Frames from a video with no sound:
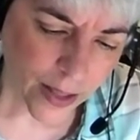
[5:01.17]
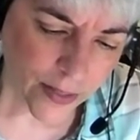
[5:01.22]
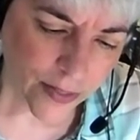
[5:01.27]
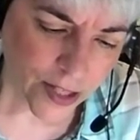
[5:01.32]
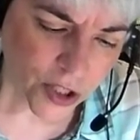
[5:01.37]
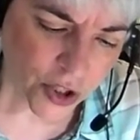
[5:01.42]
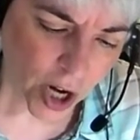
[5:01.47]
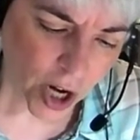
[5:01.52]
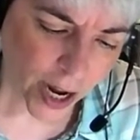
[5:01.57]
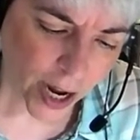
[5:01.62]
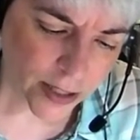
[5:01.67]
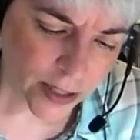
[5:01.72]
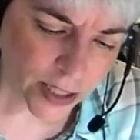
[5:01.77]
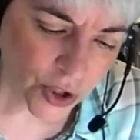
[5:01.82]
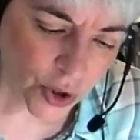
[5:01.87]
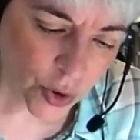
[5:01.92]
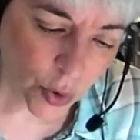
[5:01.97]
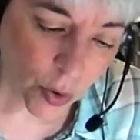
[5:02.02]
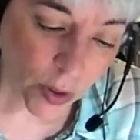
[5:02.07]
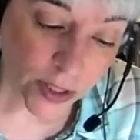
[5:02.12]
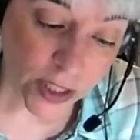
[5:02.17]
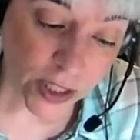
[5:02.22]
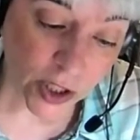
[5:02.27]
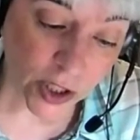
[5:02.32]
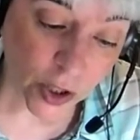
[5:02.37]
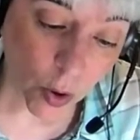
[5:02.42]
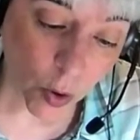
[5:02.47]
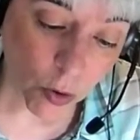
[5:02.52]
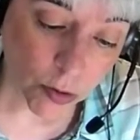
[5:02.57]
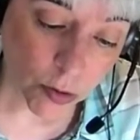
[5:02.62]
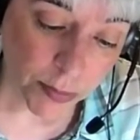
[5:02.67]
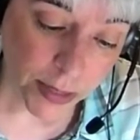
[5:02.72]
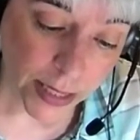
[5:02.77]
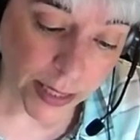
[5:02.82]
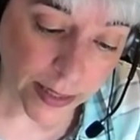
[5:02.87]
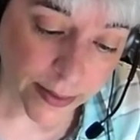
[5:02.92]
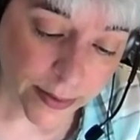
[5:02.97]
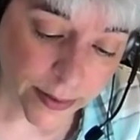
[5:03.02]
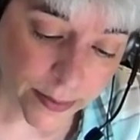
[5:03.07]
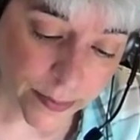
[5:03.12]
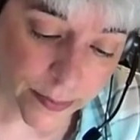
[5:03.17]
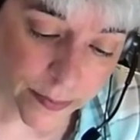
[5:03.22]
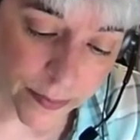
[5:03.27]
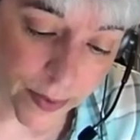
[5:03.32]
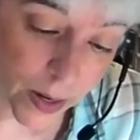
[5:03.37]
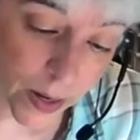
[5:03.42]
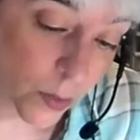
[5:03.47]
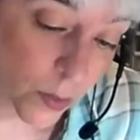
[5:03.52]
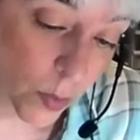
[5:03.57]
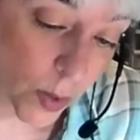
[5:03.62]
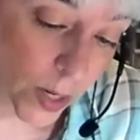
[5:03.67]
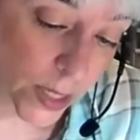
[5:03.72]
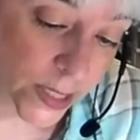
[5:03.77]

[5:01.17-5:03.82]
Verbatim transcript: The child enjoys his cold meat, otherwise